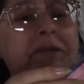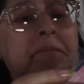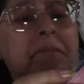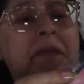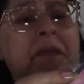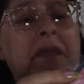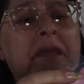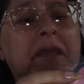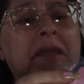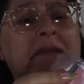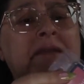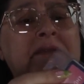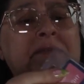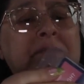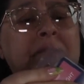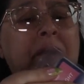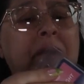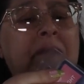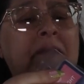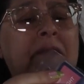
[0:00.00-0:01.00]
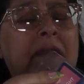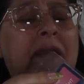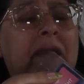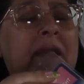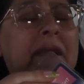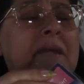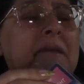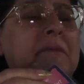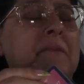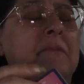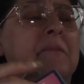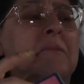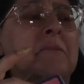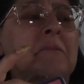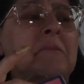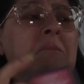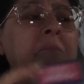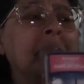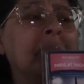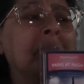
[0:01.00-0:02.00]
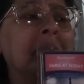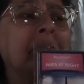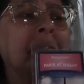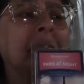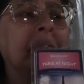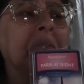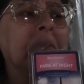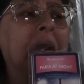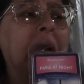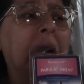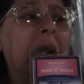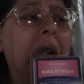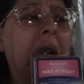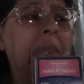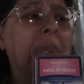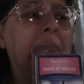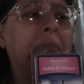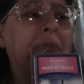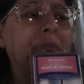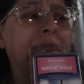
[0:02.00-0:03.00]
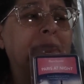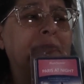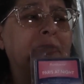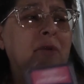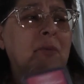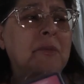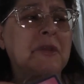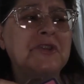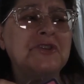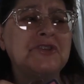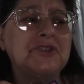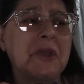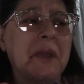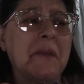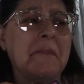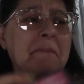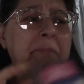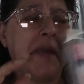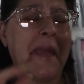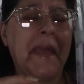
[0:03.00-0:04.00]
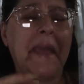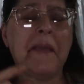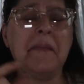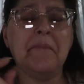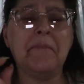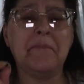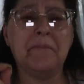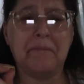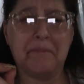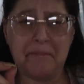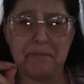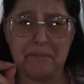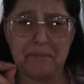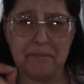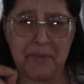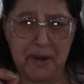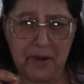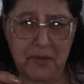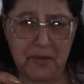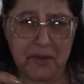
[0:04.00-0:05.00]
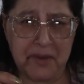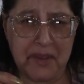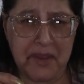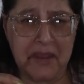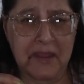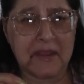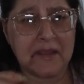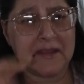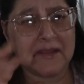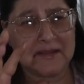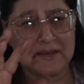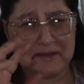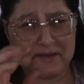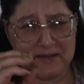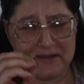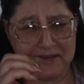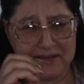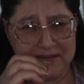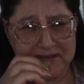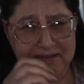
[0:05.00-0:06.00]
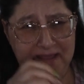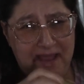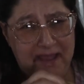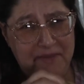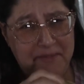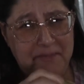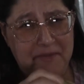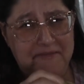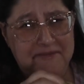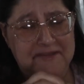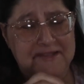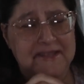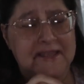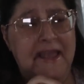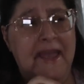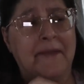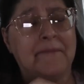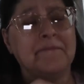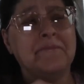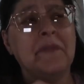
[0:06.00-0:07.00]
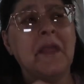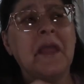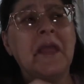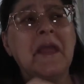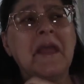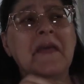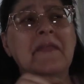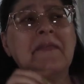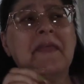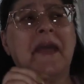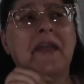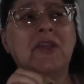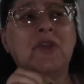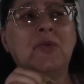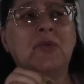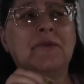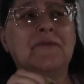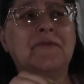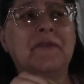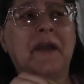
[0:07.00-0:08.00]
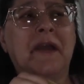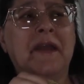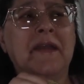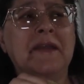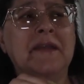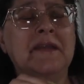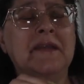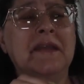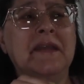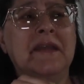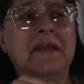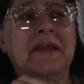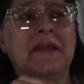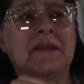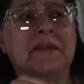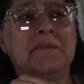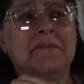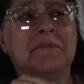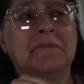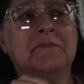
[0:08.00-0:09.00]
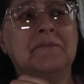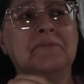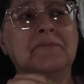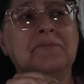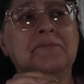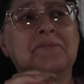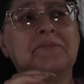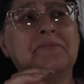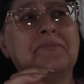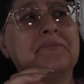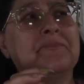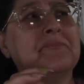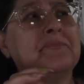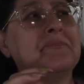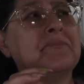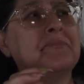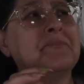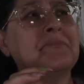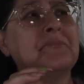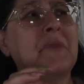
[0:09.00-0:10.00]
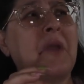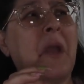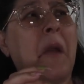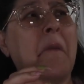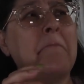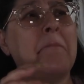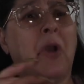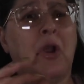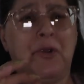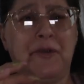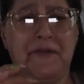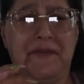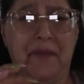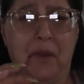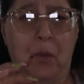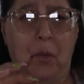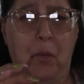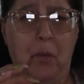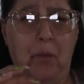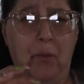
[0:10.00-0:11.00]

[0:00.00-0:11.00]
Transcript: To me, it smells like a perfumy champagne berry type of scent that you would find in Bartho.